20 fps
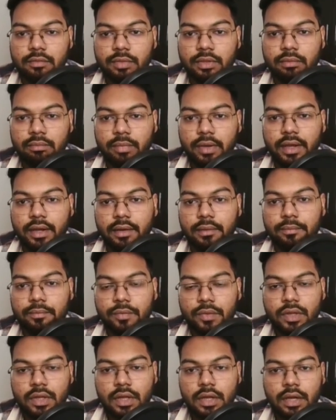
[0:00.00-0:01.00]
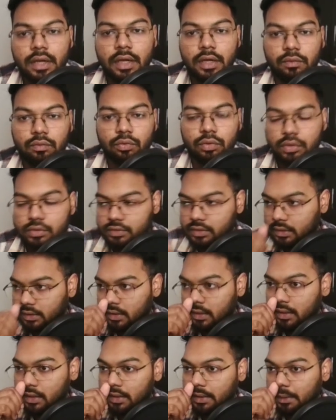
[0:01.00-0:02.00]
is being made, it would
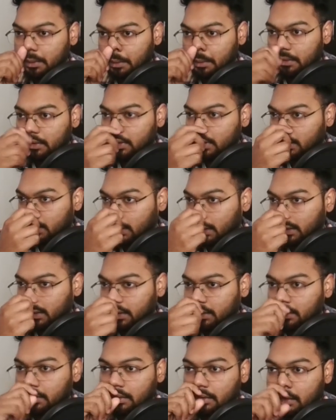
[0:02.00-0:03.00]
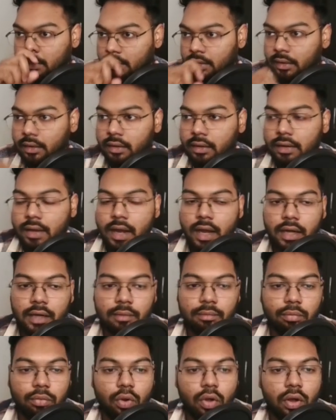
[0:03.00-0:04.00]
generally detect
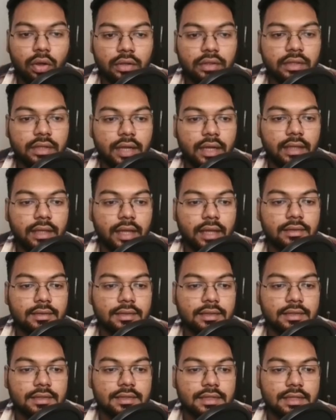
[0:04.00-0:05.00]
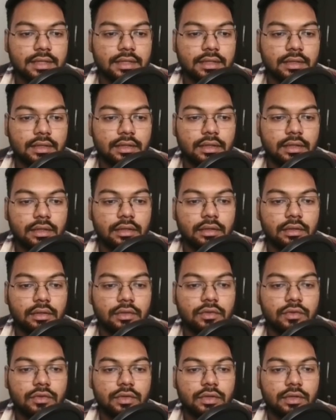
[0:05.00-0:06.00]
and block the attacks
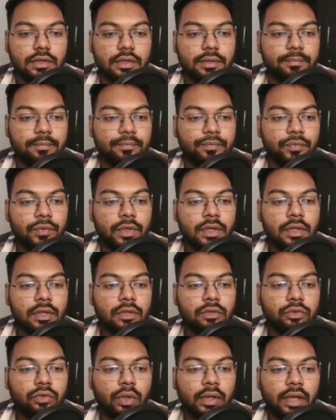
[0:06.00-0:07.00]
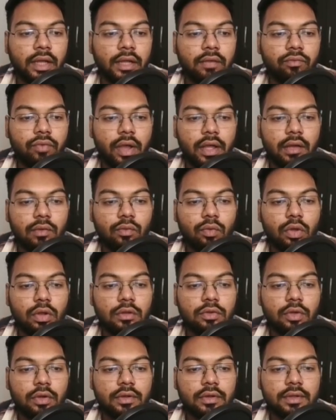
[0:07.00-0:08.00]
instantly. So unlike
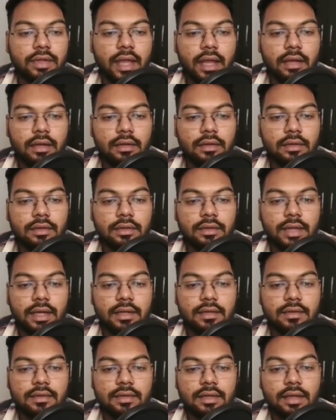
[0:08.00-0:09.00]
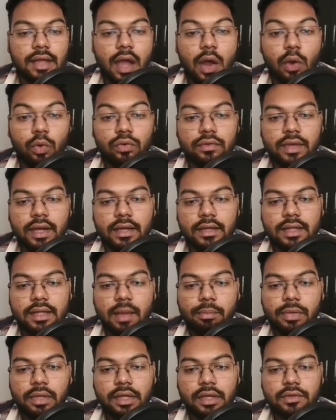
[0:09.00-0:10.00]
firewalls or scanners that sit outside
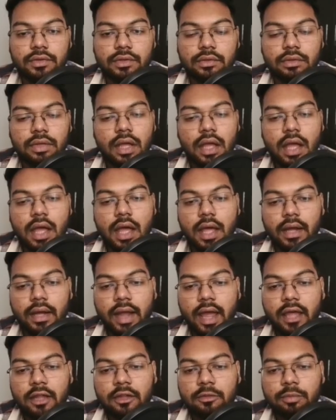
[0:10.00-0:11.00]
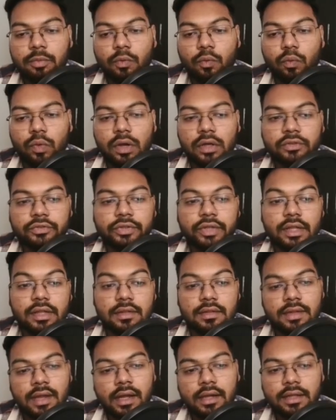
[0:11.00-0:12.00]
the application, RASP works
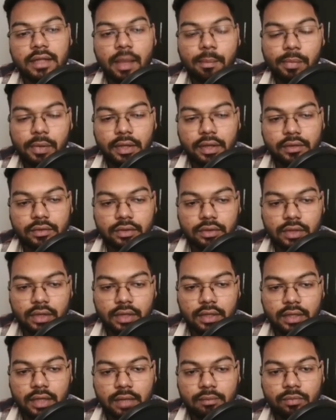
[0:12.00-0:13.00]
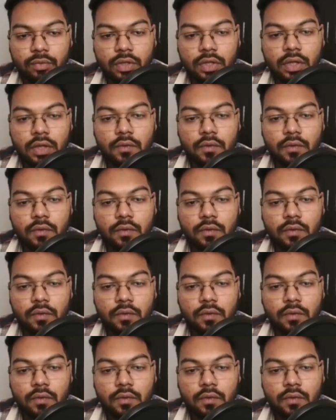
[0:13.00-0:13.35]
inside the application runtime,